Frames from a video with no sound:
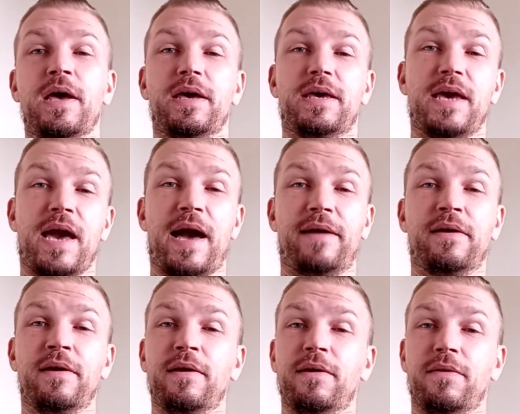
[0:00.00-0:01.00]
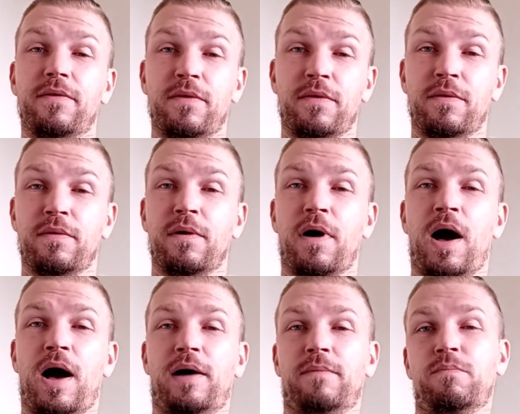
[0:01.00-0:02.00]
He had
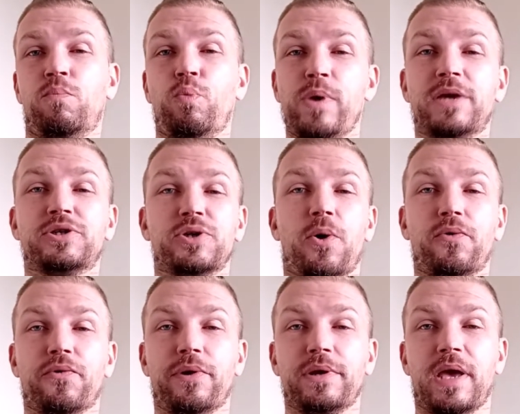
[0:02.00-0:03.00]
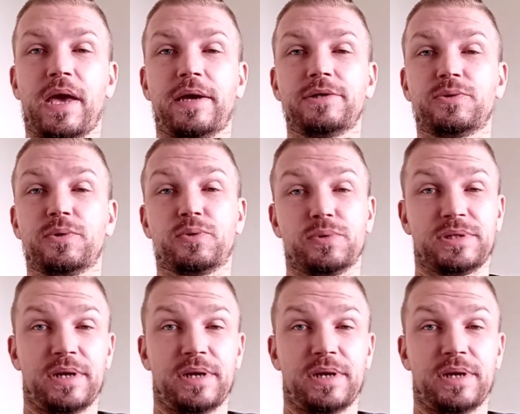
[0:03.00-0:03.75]
weak shoulder engage, which was